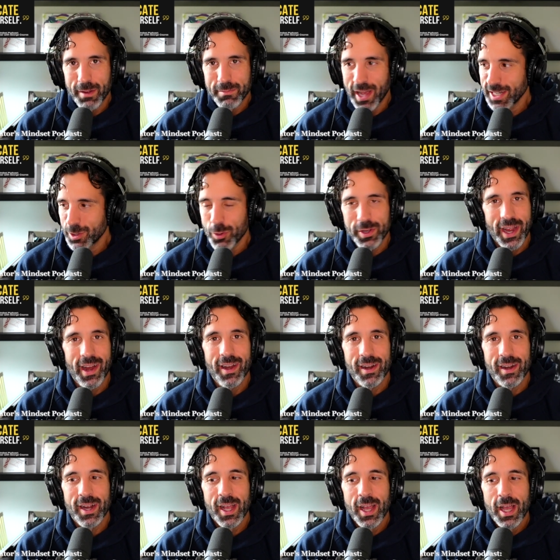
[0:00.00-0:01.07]
don't care,
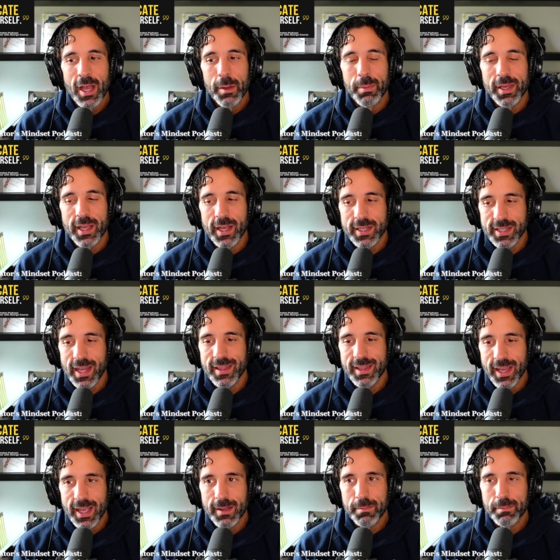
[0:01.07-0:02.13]
because I
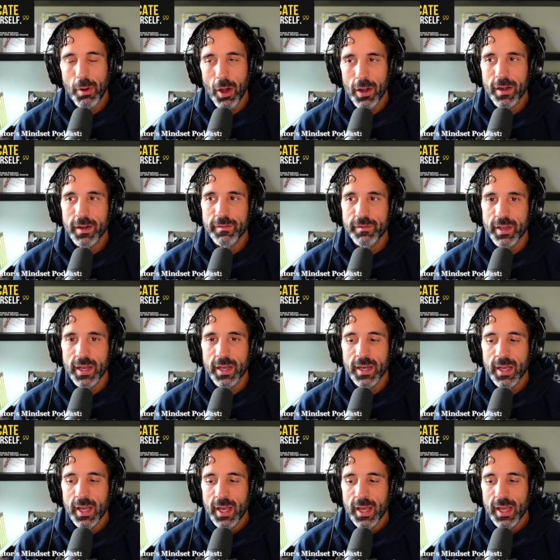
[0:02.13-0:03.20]
think part of it
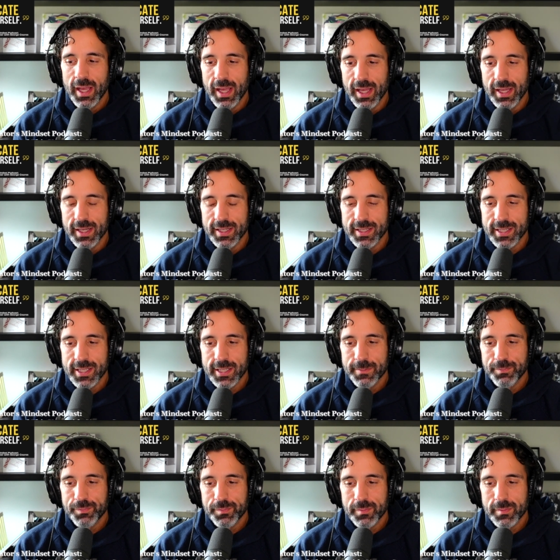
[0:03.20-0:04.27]
is
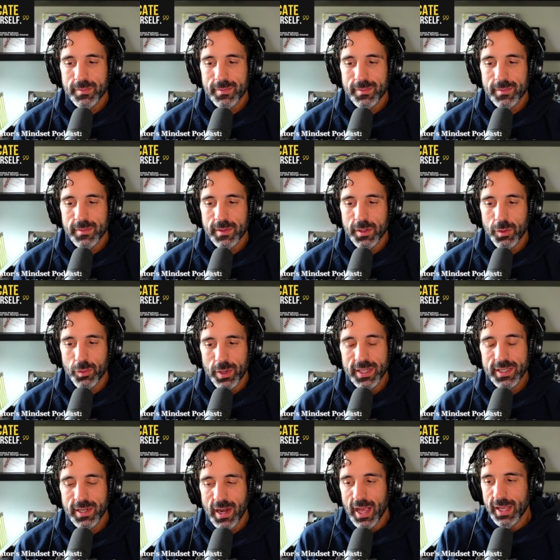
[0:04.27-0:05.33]
the
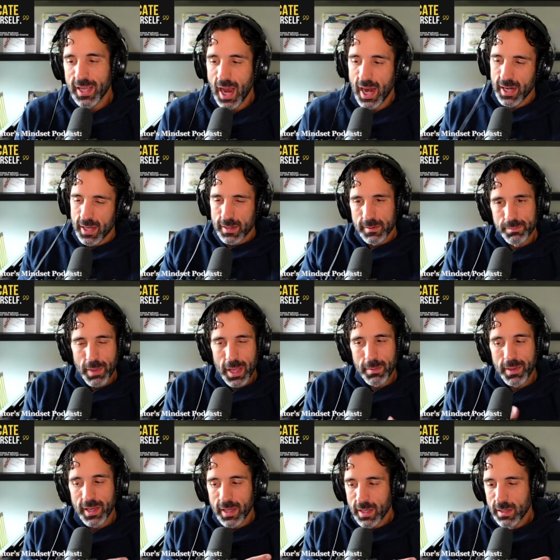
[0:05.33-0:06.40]
reason I kind of
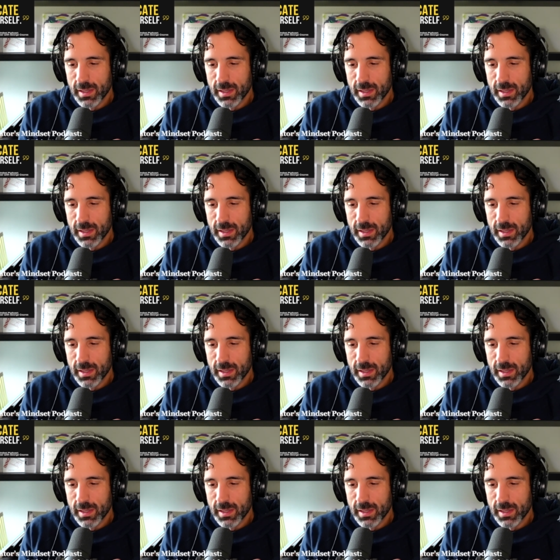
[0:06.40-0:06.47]
maybe,